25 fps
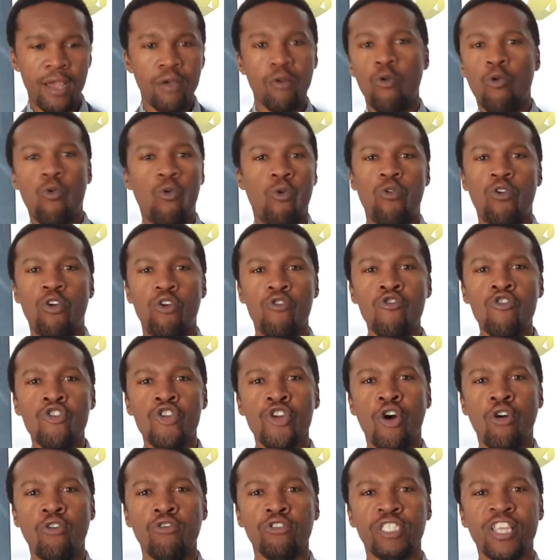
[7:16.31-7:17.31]
Who
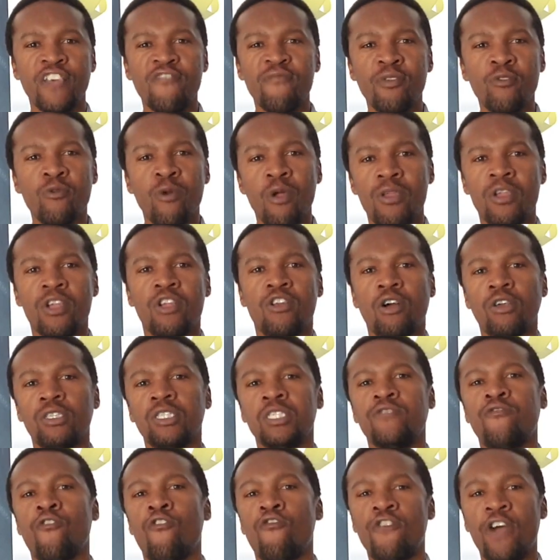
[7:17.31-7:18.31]
knows? They've been wearing
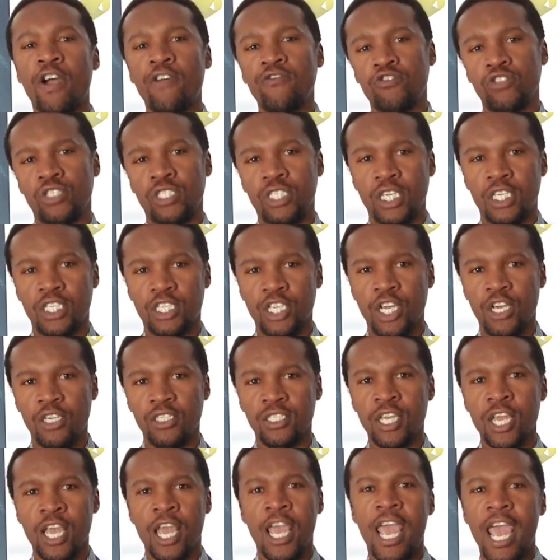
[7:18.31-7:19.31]
glasses for 5 to 6
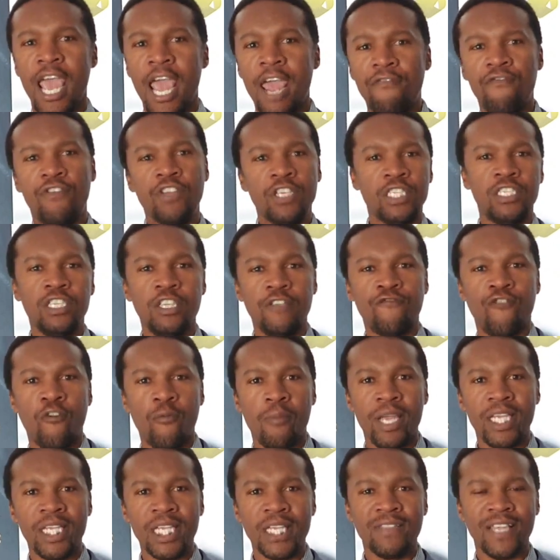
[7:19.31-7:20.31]
years, and this is
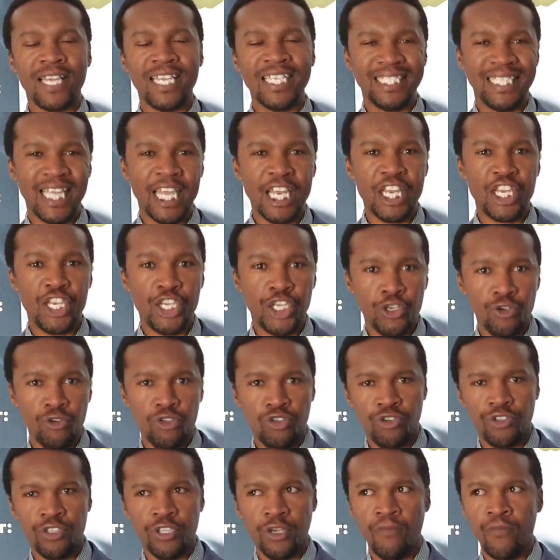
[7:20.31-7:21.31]
information that is then new
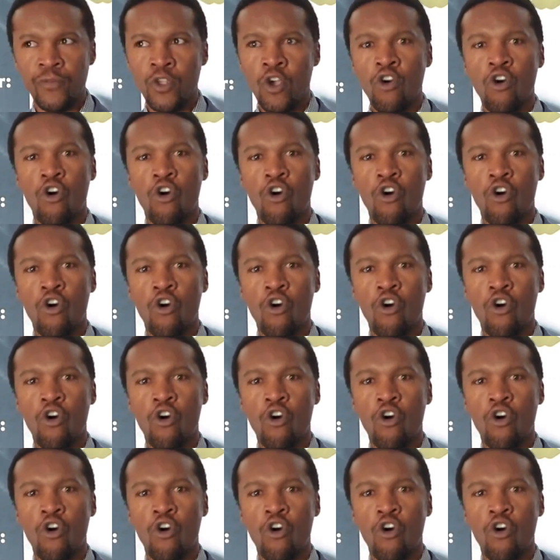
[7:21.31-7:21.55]
to them.